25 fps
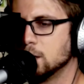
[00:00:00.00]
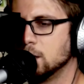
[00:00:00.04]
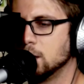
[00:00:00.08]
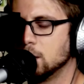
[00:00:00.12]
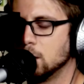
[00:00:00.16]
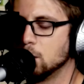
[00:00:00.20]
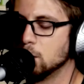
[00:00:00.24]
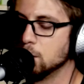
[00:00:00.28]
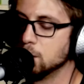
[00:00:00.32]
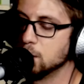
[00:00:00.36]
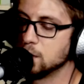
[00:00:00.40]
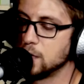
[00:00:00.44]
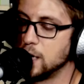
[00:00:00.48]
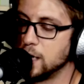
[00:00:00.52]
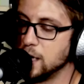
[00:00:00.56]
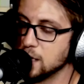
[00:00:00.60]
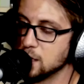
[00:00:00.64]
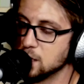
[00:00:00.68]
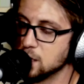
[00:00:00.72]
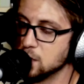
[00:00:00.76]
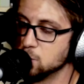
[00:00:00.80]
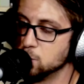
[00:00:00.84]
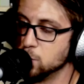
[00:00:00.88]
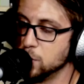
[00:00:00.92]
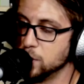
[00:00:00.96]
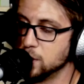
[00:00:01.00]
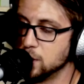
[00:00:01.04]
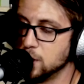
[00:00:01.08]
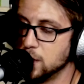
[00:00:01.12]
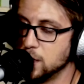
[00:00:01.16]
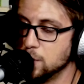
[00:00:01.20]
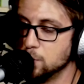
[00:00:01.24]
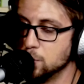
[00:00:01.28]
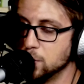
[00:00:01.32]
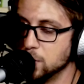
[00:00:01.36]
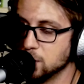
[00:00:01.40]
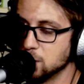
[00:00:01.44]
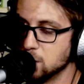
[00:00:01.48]
and I guess this kind
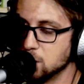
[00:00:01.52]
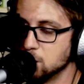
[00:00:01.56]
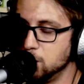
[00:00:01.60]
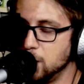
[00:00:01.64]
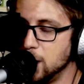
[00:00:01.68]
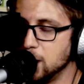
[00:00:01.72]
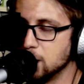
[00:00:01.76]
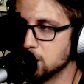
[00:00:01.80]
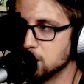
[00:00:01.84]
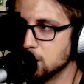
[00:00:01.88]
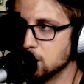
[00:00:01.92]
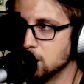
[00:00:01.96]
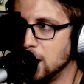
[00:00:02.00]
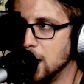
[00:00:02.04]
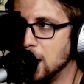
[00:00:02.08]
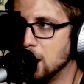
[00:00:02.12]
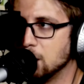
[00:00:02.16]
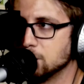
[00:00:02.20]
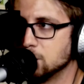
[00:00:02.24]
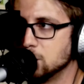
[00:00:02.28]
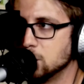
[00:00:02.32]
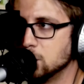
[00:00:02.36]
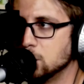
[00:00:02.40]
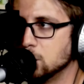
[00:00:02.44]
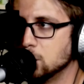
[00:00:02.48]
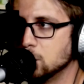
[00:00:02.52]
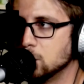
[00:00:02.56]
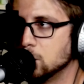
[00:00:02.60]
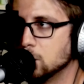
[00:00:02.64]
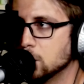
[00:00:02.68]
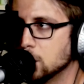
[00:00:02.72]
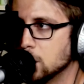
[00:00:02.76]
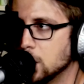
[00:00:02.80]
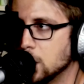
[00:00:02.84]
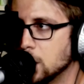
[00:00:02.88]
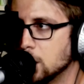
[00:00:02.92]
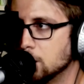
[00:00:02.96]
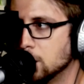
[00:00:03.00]
of brings us back to the how-to
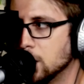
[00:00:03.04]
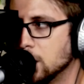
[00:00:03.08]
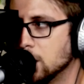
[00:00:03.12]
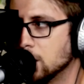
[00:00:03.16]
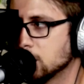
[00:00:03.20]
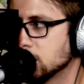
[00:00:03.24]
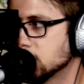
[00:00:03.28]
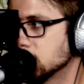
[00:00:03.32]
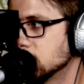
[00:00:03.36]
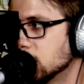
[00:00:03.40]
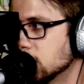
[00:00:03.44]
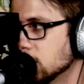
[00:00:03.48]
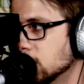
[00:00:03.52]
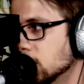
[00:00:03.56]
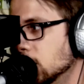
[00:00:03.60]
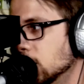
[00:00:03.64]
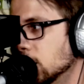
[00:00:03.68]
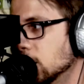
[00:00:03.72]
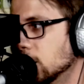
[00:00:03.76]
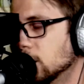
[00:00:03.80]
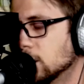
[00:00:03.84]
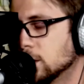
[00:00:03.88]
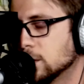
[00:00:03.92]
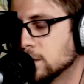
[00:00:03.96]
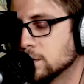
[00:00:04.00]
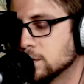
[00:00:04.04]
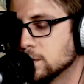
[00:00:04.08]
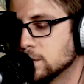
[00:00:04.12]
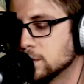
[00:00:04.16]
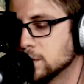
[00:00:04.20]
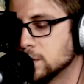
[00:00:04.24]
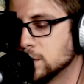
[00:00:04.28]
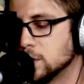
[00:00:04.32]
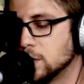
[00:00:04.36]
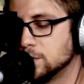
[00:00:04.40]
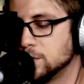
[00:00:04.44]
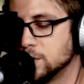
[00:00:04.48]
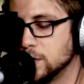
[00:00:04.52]
blog
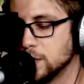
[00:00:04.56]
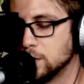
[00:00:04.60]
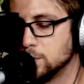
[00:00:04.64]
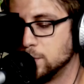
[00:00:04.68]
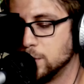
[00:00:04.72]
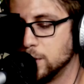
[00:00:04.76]
subject.